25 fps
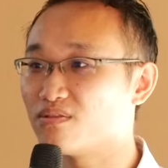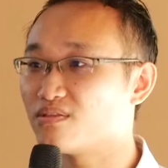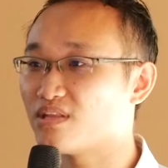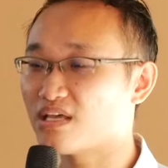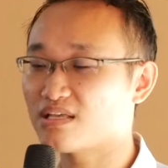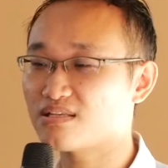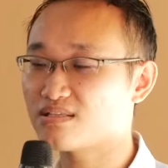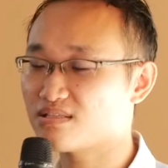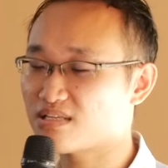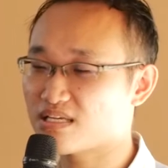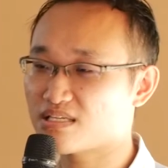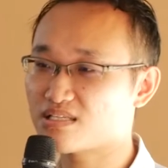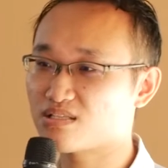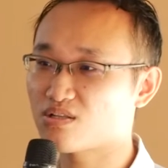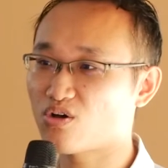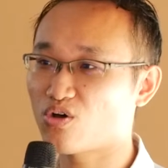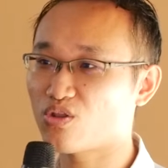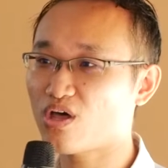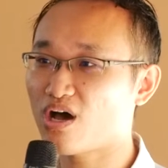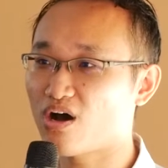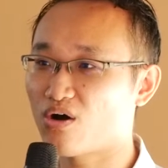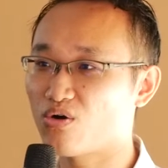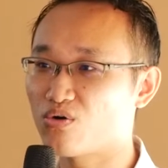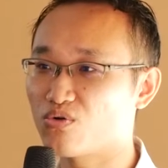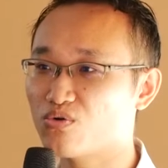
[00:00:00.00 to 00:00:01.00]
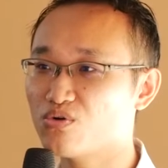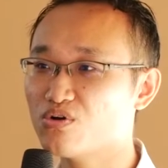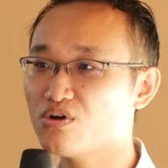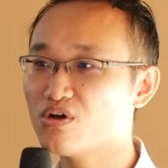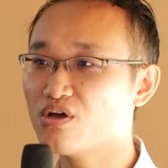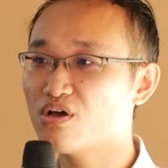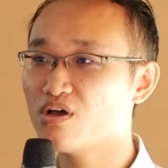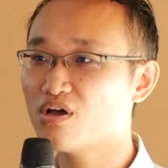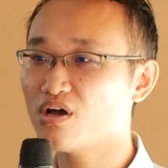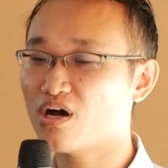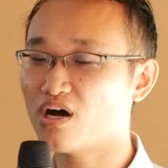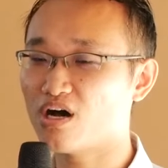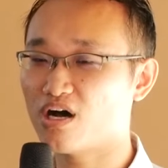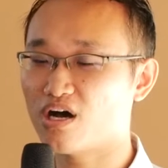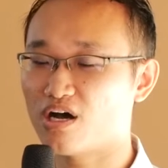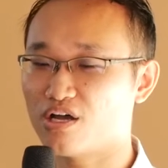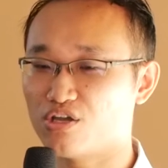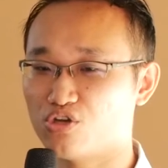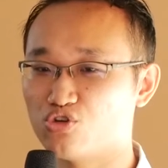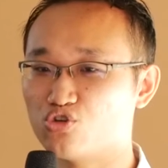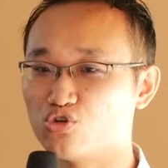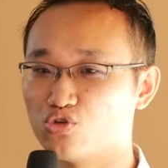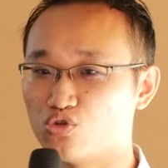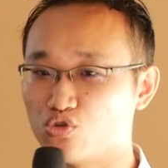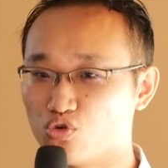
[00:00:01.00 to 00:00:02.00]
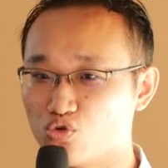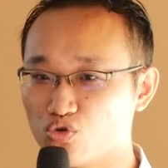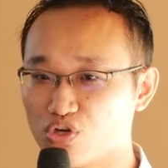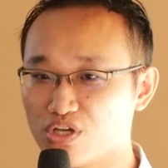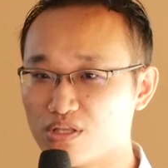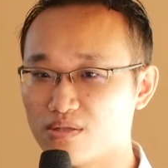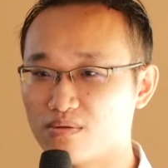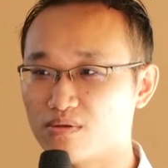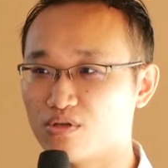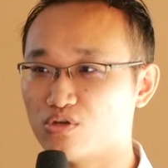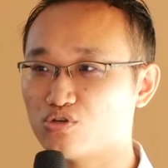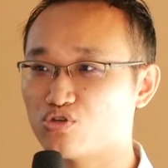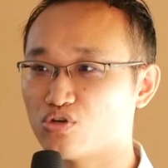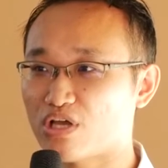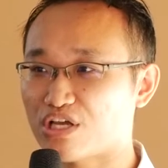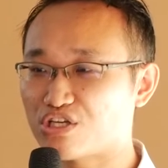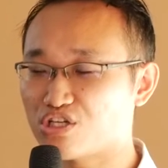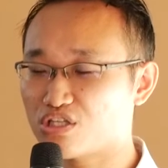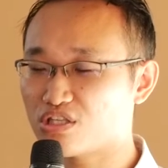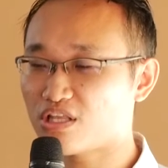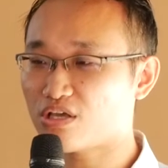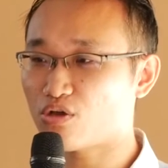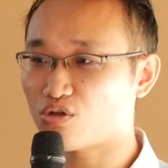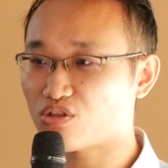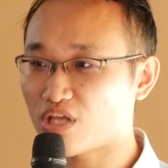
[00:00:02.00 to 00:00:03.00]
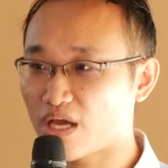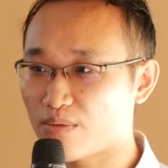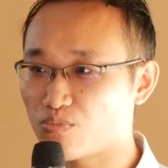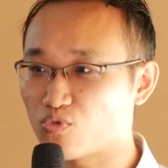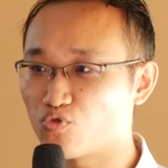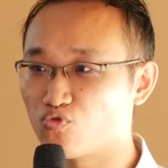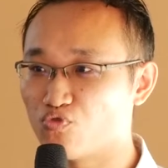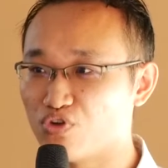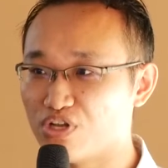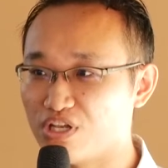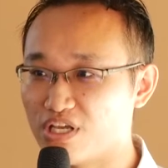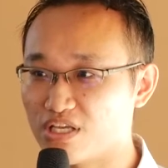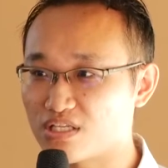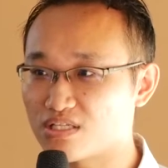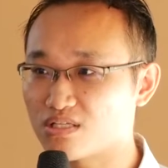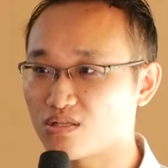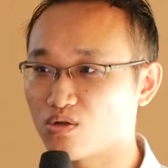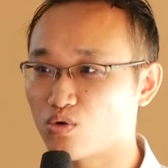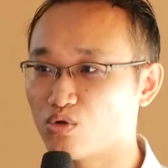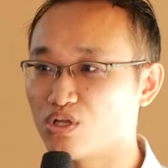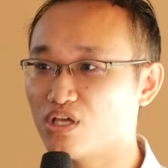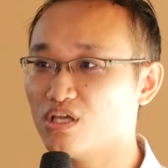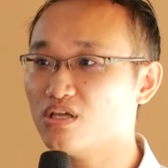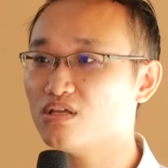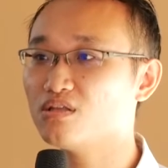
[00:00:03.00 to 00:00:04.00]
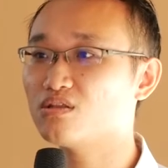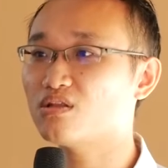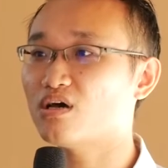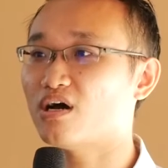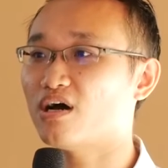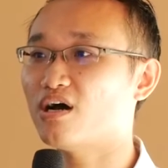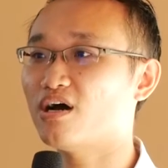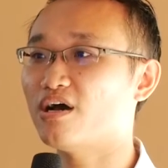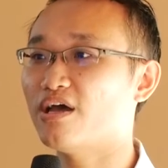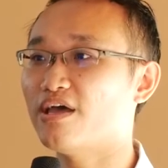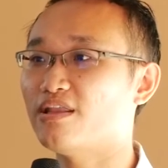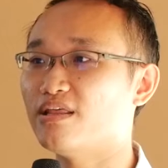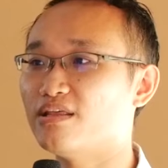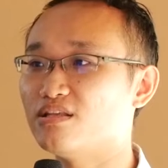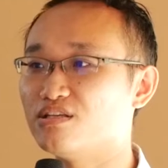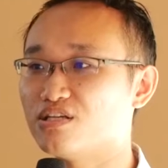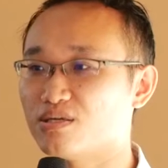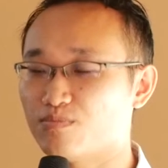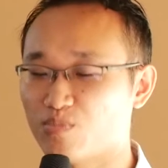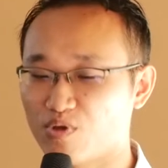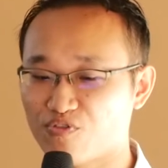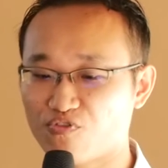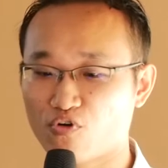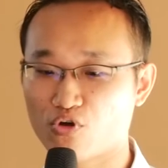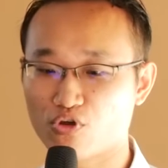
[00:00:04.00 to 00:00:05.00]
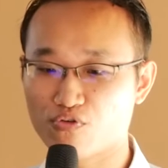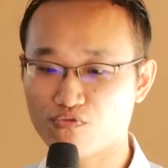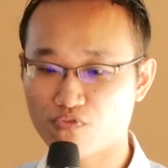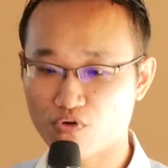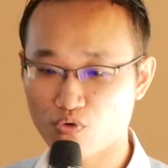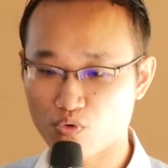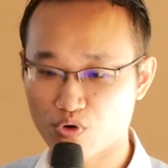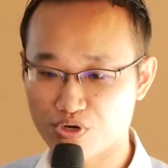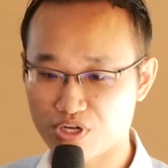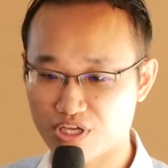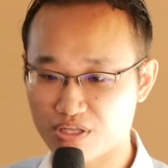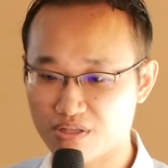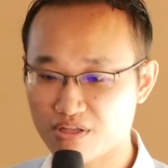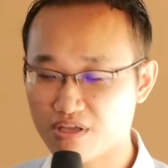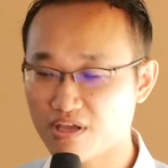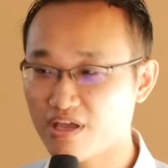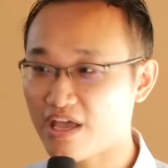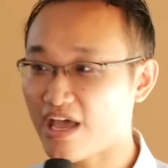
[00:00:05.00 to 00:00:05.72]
That's not how you should do it. You should actually take your time to read it slowly and then before you forward it.